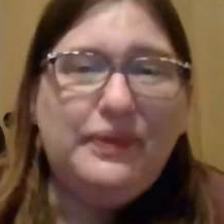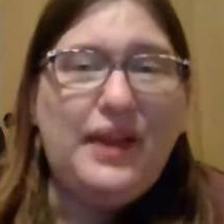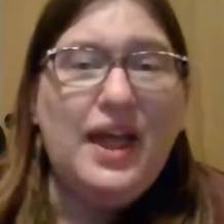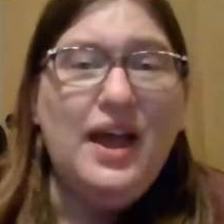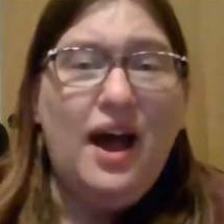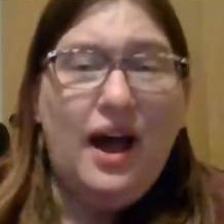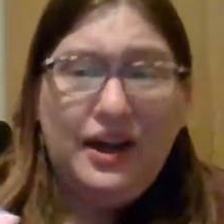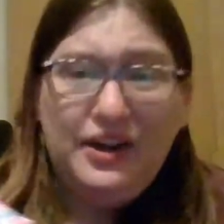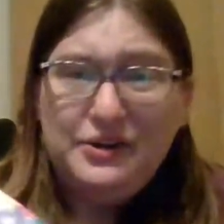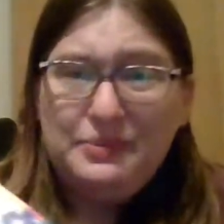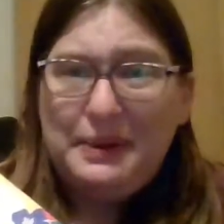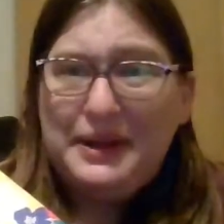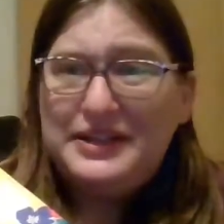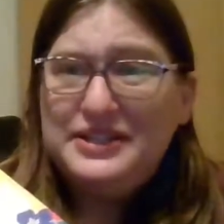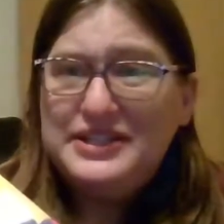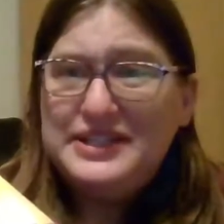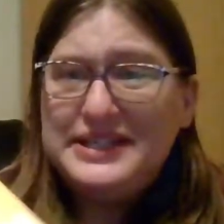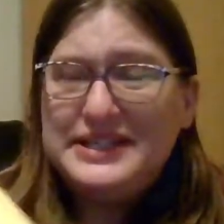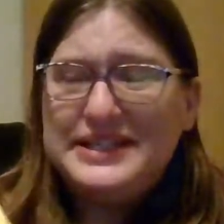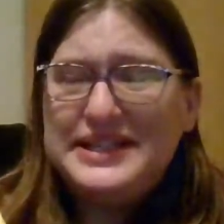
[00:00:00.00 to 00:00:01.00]
100
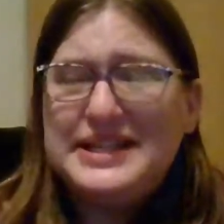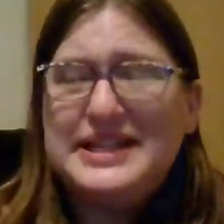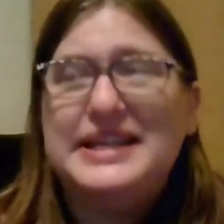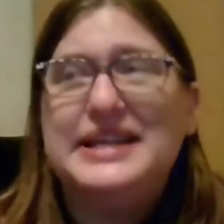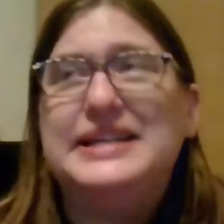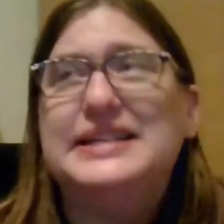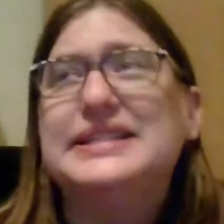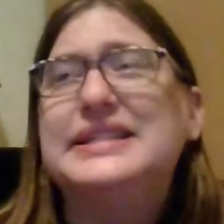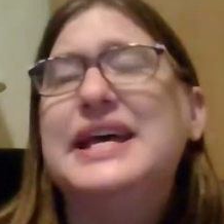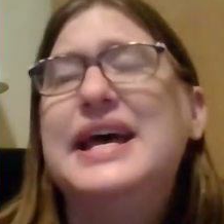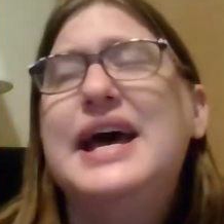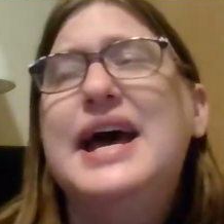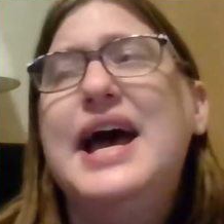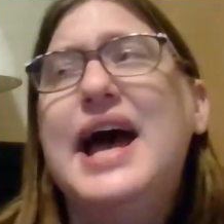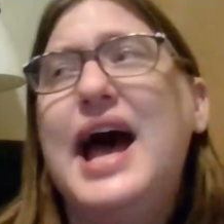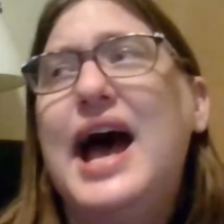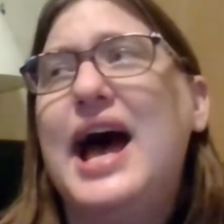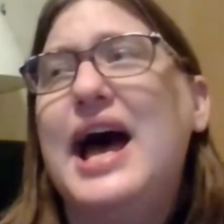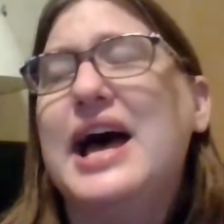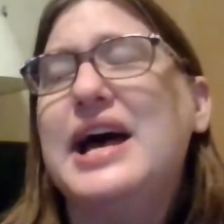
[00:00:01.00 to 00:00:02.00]
pages into this,
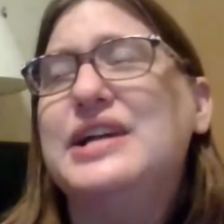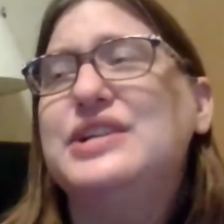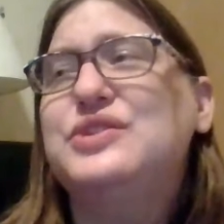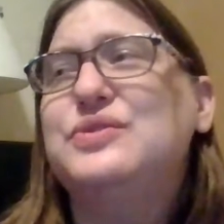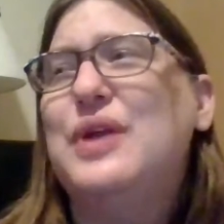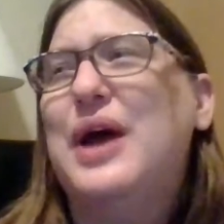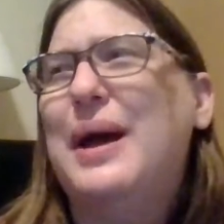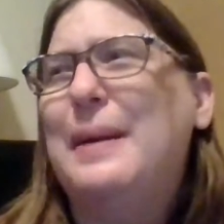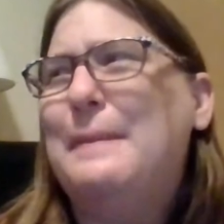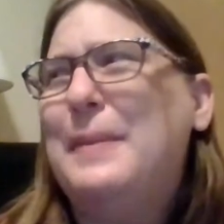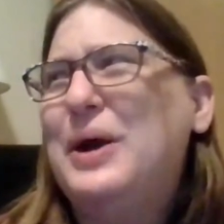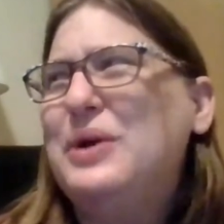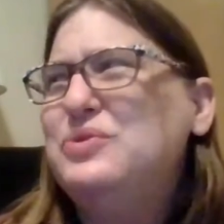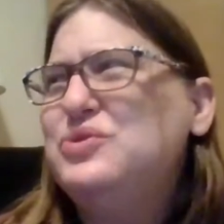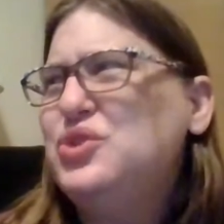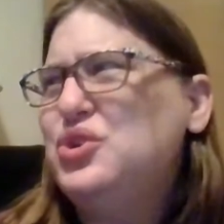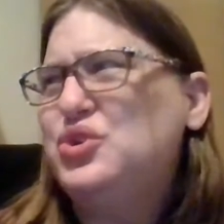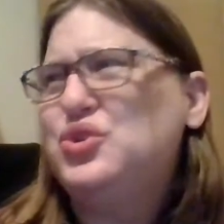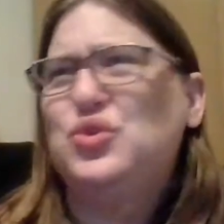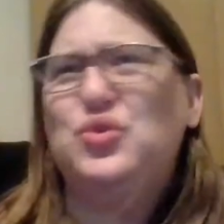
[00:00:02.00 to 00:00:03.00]
about
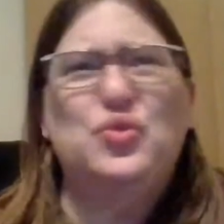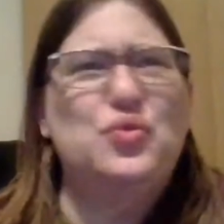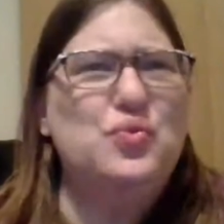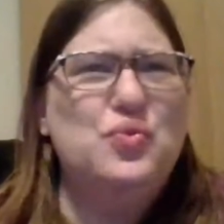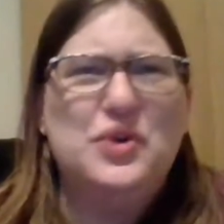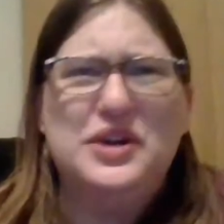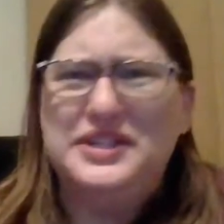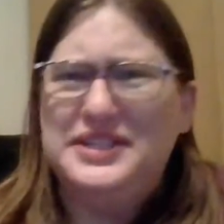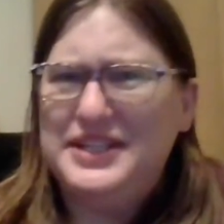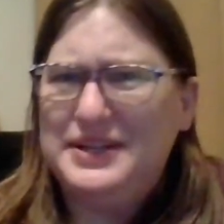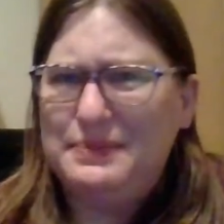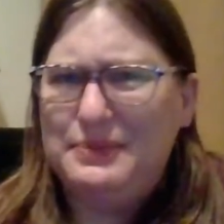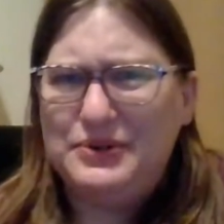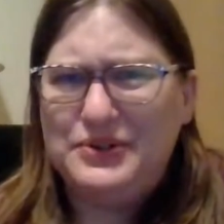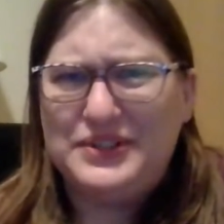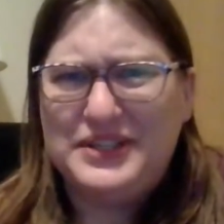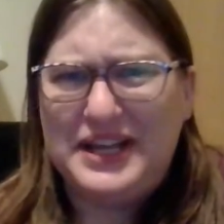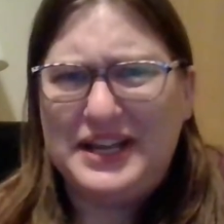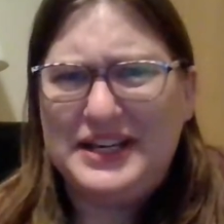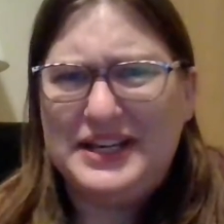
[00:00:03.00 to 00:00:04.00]

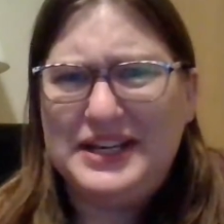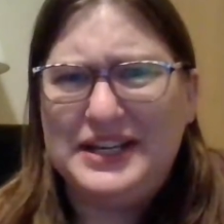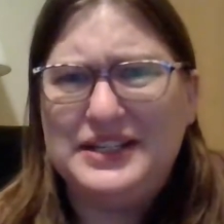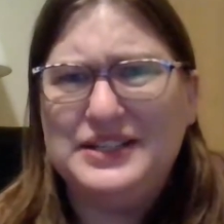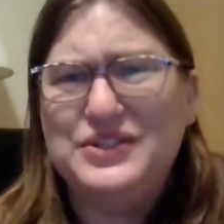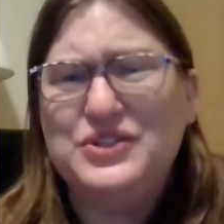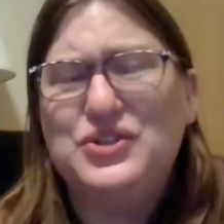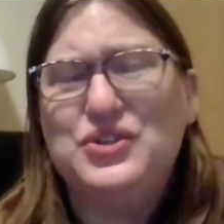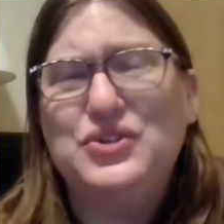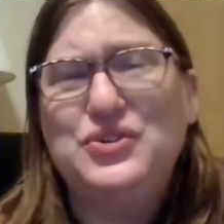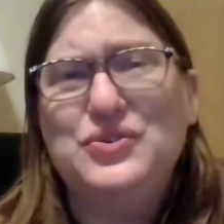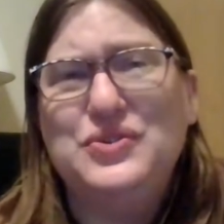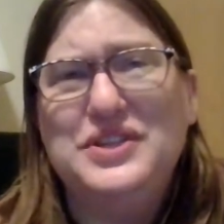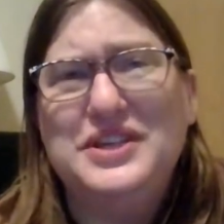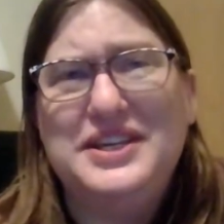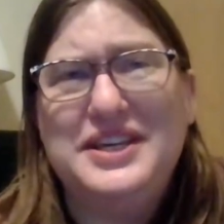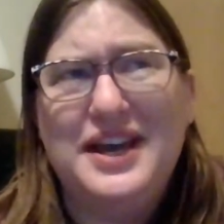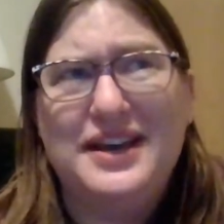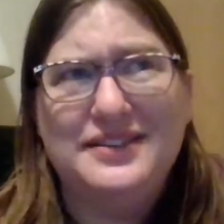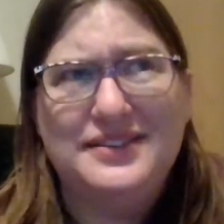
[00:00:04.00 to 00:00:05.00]
20% into the
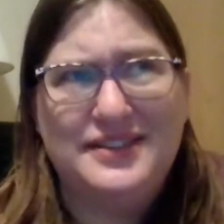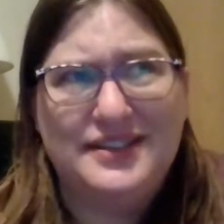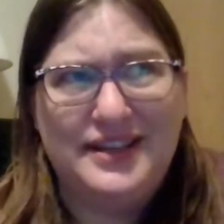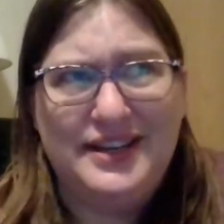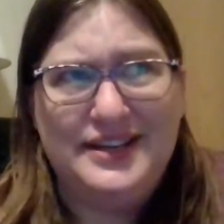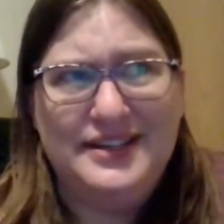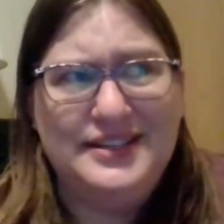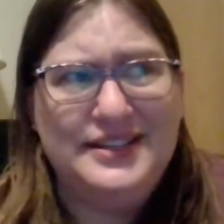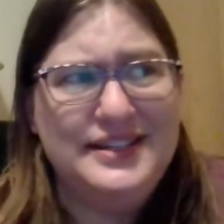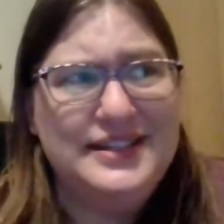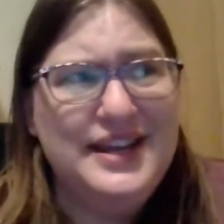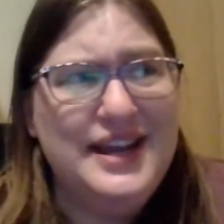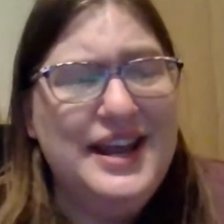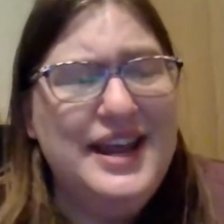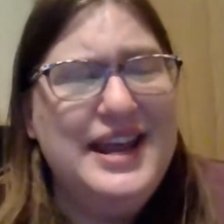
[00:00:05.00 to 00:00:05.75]
guest list.